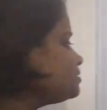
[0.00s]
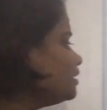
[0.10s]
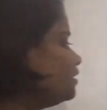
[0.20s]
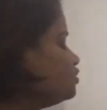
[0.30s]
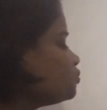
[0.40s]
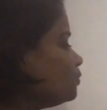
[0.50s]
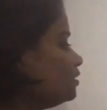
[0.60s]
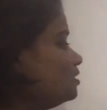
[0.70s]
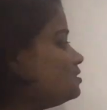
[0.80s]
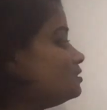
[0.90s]
Second
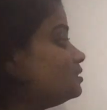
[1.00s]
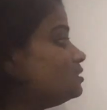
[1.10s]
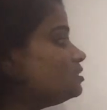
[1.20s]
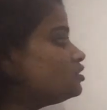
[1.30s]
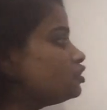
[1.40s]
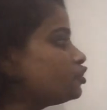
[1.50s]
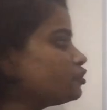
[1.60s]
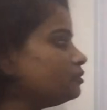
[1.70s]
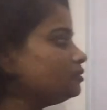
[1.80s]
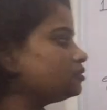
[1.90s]
one is, this is the
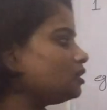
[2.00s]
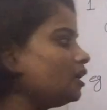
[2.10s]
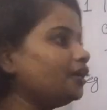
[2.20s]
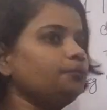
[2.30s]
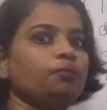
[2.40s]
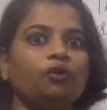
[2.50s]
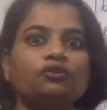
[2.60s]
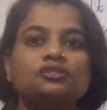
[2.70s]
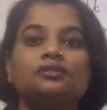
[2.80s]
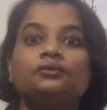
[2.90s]
shirt I
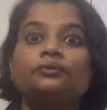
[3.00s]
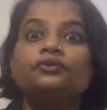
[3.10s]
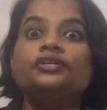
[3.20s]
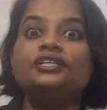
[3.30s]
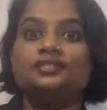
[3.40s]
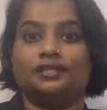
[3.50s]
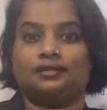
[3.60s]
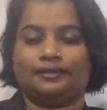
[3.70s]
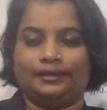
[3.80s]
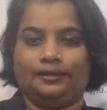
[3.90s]
bought
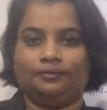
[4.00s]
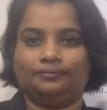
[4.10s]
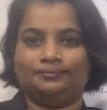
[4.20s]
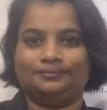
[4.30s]
recently.